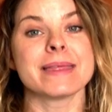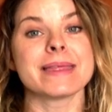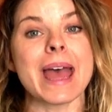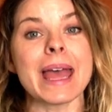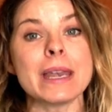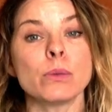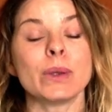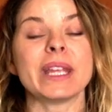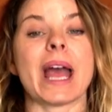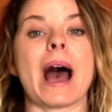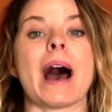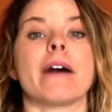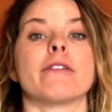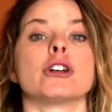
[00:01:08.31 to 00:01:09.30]
Then we
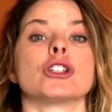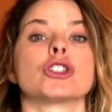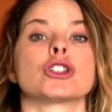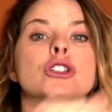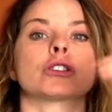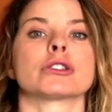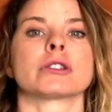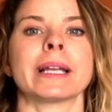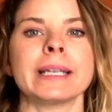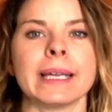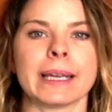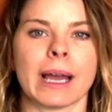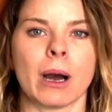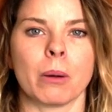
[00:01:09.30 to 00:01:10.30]
have
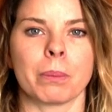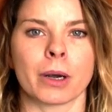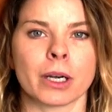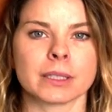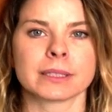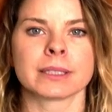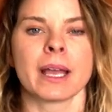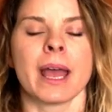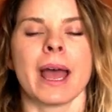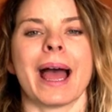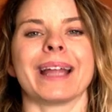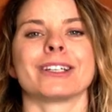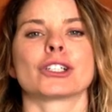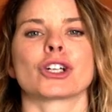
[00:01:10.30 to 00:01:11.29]
training helpers,
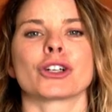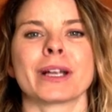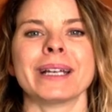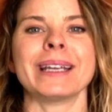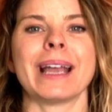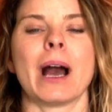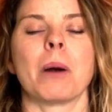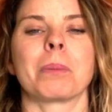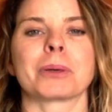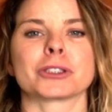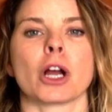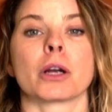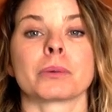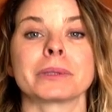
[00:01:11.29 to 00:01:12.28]
and training
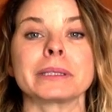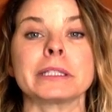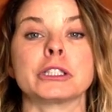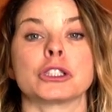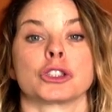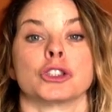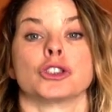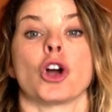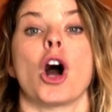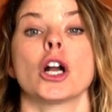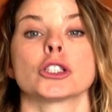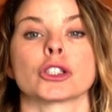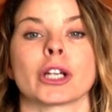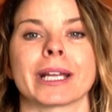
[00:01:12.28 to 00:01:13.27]
helpers are really just
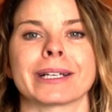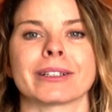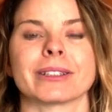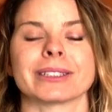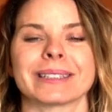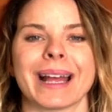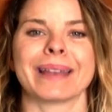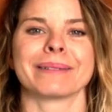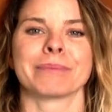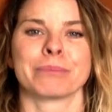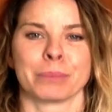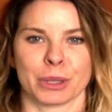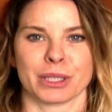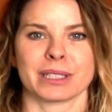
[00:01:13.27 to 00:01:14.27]
dog trainers that
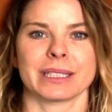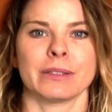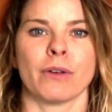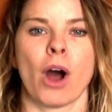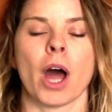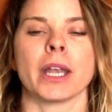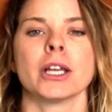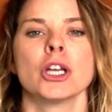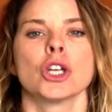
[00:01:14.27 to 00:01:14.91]
put a sleeve on.